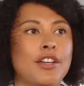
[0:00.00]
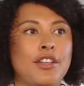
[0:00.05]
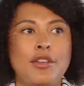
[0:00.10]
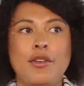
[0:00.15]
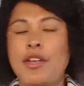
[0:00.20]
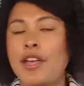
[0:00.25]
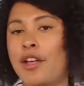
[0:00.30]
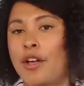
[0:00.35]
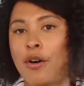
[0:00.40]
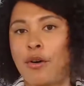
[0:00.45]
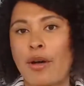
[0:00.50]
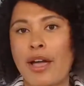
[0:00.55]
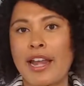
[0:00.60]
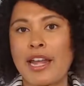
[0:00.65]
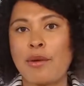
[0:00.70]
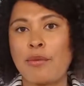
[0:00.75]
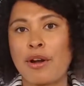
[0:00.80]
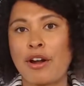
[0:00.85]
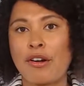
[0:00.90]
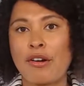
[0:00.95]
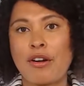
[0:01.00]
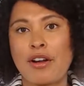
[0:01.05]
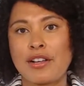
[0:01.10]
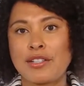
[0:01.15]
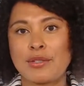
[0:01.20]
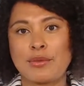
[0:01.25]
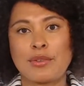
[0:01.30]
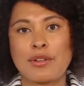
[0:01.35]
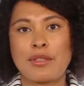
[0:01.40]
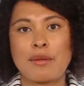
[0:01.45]
you can go anywhere
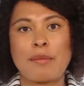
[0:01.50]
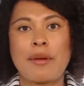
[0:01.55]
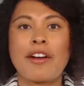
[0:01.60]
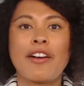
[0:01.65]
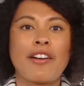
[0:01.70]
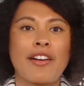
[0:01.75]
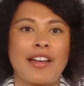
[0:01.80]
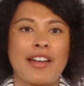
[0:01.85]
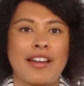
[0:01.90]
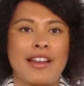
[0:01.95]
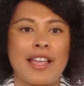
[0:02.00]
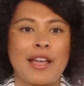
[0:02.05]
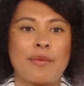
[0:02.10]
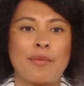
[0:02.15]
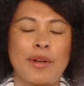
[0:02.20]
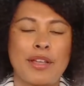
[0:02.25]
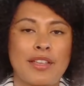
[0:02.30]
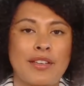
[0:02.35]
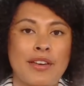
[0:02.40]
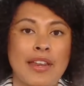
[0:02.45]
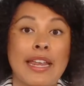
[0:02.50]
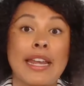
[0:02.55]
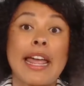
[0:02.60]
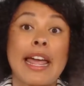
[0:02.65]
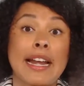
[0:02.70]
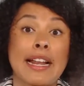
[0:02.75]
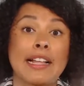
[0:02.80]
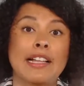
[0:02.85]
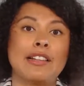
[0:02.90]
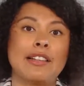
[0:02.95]
across North America and get what you need
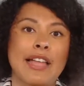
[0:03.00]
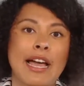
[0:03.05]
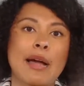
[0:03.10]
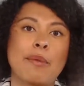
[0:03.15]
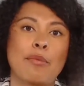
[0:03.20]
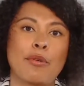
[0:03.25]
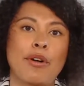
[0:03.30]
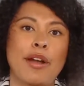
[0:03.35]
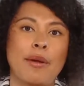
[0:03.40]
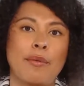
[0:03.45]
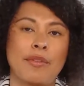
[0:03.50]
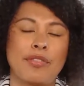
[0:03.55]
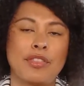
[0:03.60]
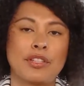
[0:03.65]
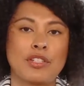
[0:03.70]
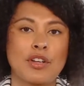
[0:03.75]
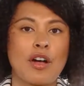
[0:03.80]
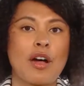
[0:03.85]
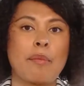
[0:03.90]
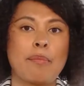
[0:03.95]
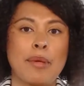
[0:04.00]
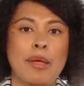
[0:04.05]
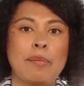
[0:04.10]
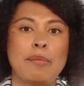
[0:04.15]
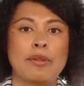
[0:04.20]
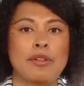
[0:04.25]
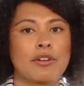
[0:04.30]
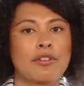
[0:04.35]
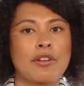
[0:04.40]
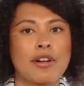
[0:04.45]
and collaborate with the top
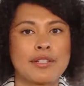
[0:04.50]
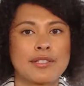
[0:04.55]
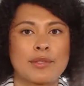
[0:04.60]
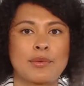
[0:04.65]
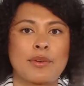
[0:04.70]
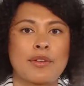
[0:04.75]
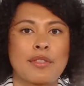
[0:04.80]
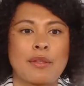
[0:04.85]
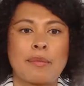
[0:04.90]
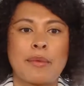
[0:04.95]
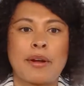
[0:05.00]
people across North